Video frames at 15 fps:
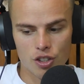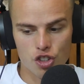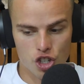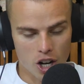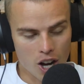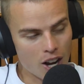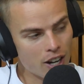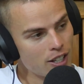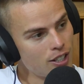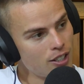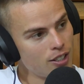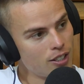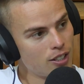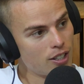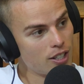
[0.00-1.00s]

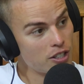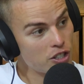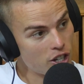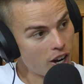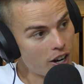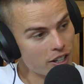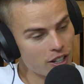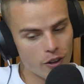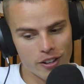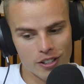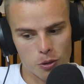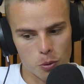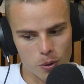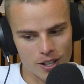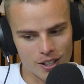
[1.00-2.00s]
is Johnny going
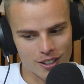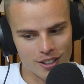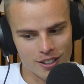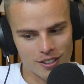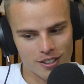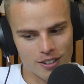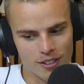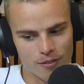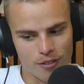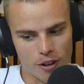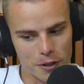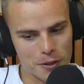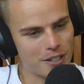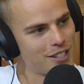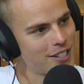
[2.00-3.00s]
to win
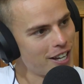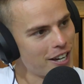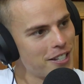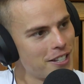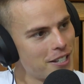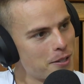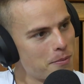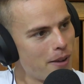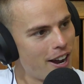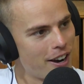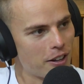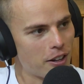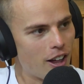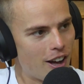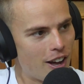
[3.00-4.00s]
Vogue's Sexiest Man
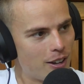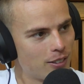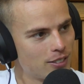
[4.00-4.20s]
Alive?